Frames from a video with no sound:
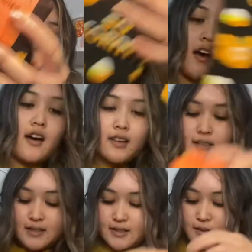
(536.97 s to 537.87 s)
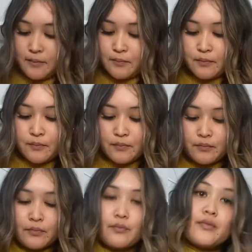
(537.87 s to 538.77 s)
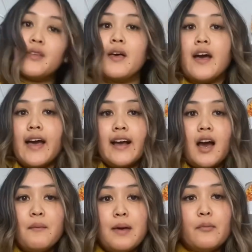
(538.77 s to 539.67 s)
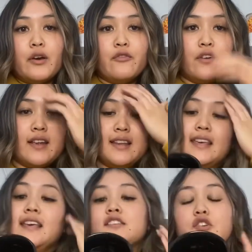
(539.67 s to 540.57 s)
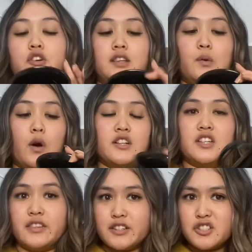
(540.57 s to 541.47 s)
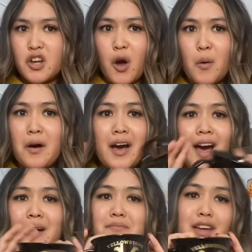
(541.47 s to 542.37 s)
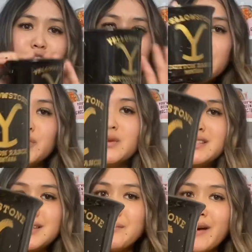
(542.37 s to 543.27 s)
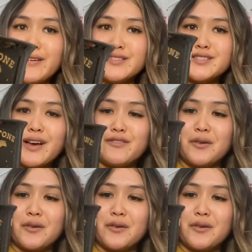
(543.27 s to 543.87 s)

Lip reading: socks. I got my boyfriend, he's currently watching this show. I'm not sure what's it about, so I have no